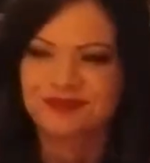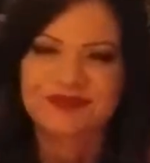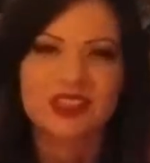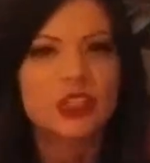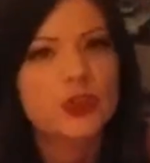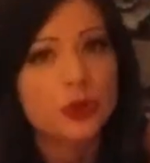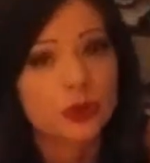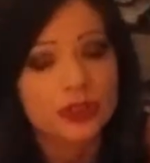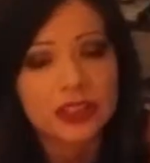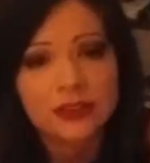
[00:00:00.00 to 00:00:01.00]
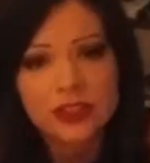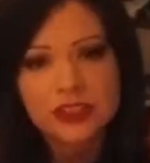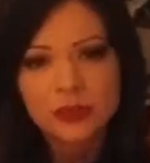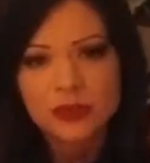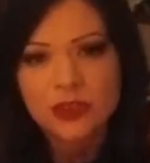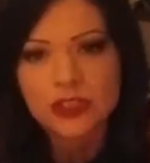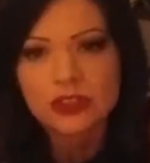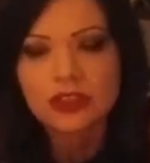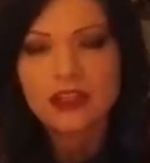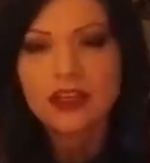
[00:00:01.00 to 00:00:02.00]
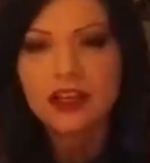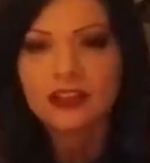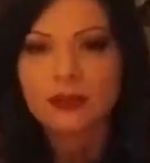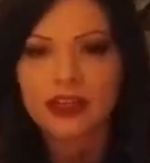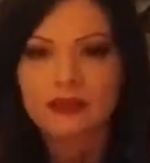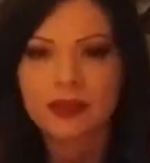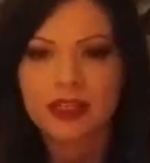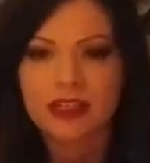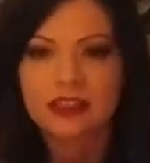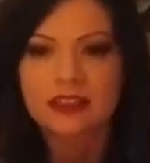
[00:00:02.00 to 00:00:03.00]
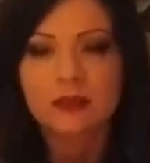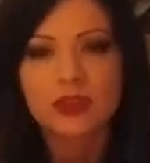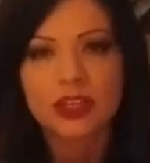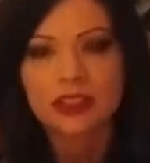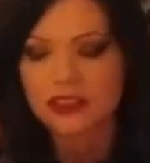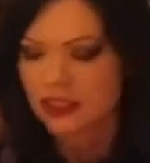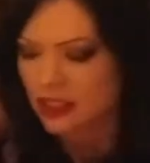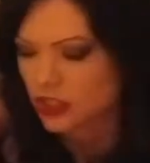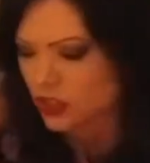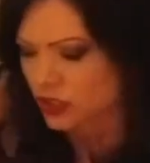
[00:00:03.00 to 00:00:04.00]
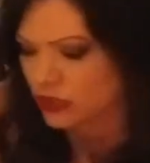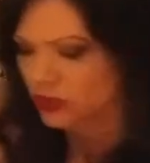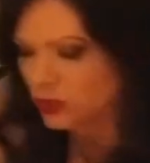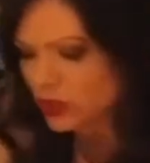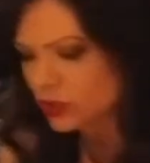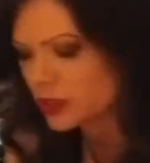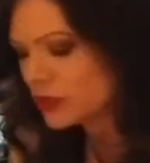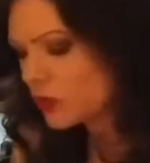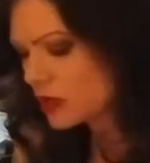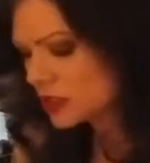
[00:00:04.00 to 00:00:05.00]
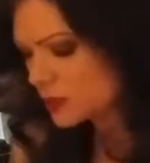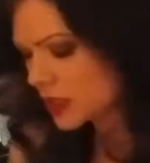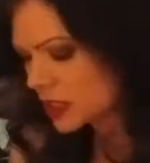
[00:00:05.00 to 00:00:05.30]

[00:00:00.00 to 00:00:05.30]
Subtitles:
controlling for some of you. There might have been some jealousy issues with the Queen of Wands being in the